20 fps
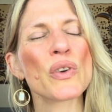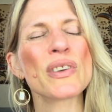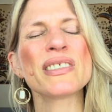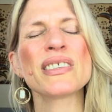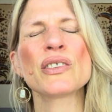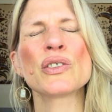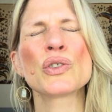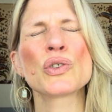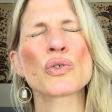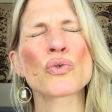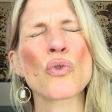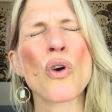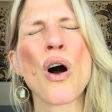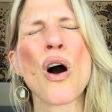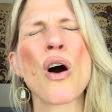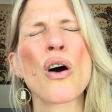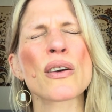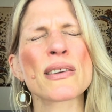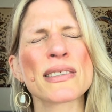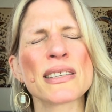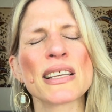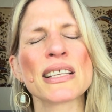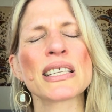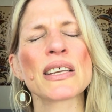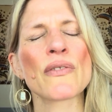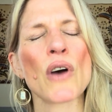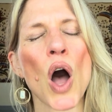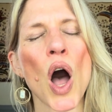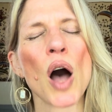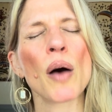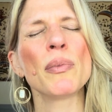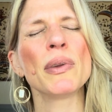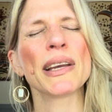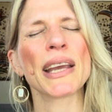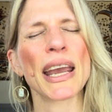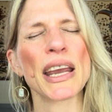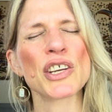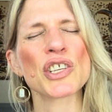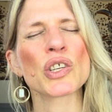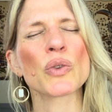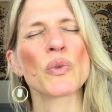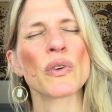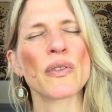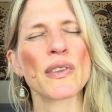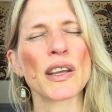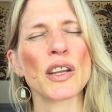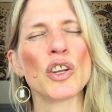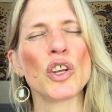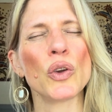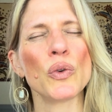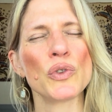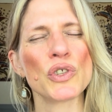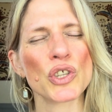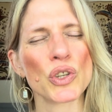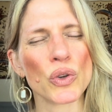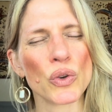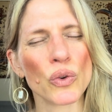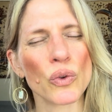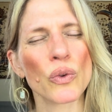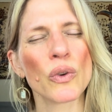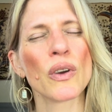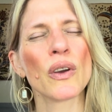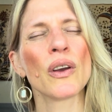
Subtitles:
strong sense of obligation within you to